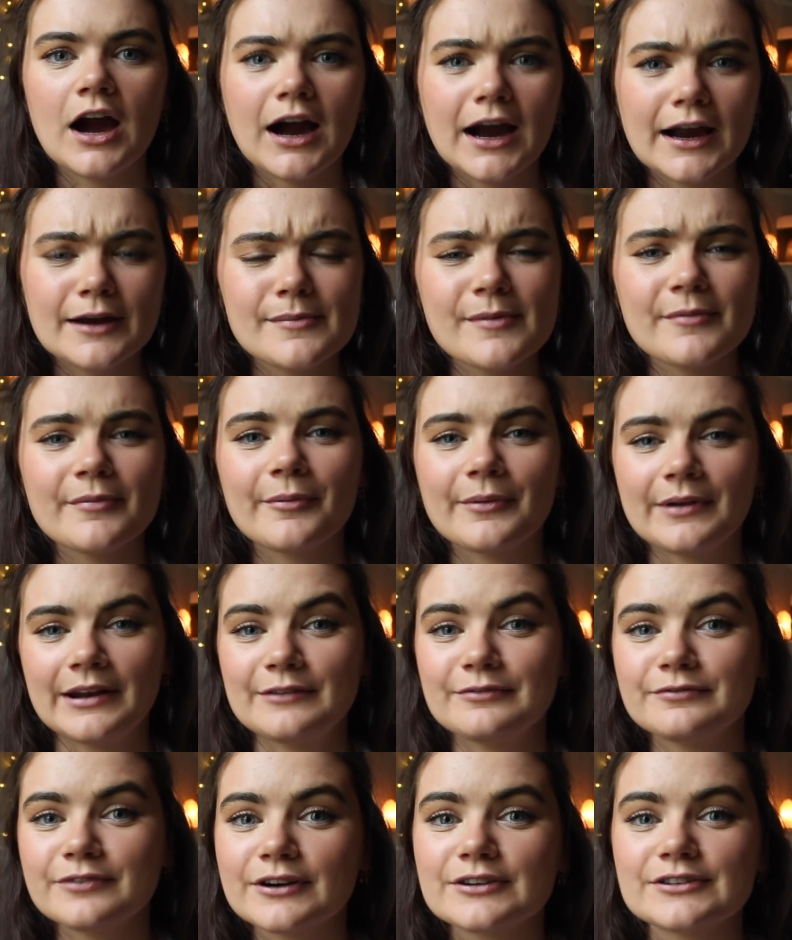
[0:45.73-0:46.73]
I remember when I
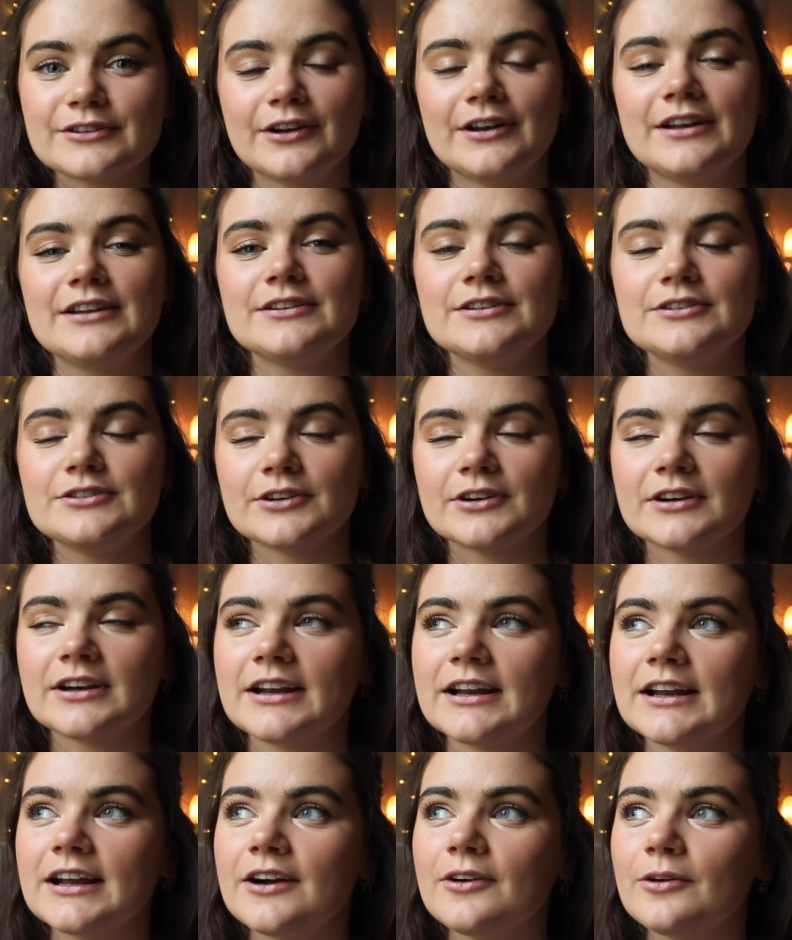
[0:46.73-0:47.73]
first got into
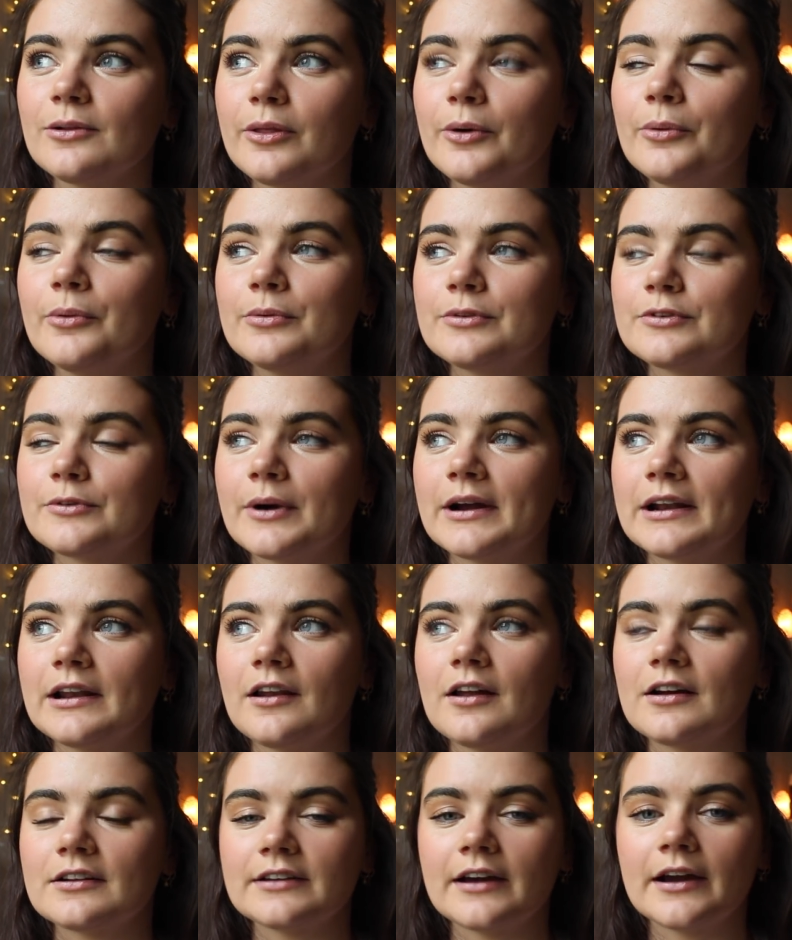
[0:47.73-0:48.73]
journaling, although it was quite a
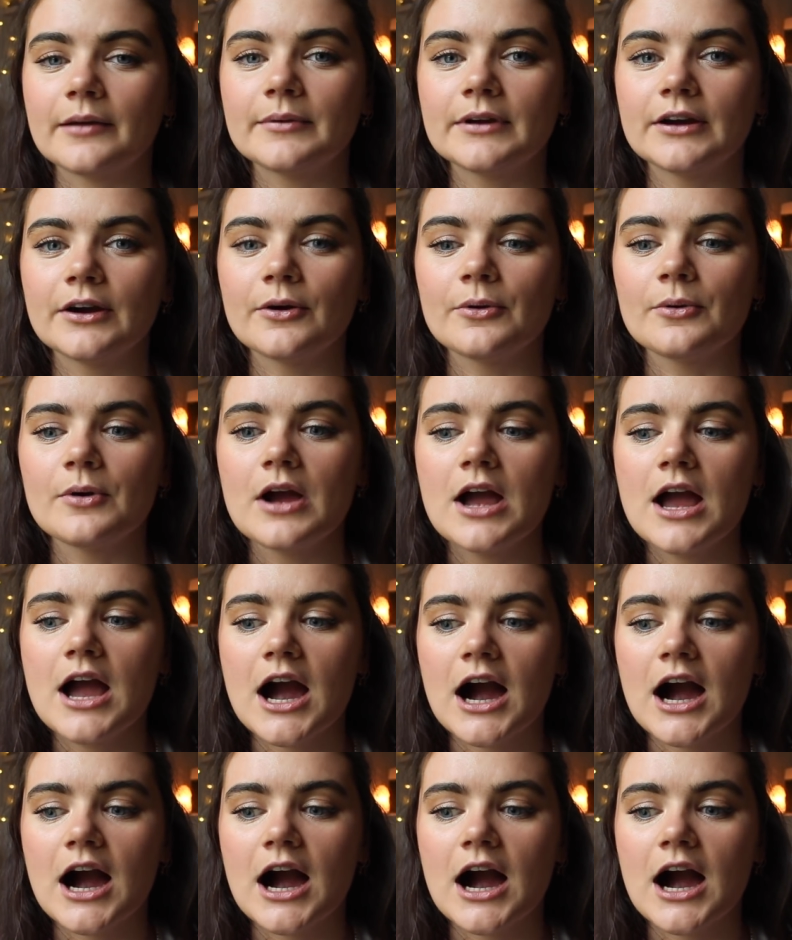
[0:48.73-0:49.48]
long time ago,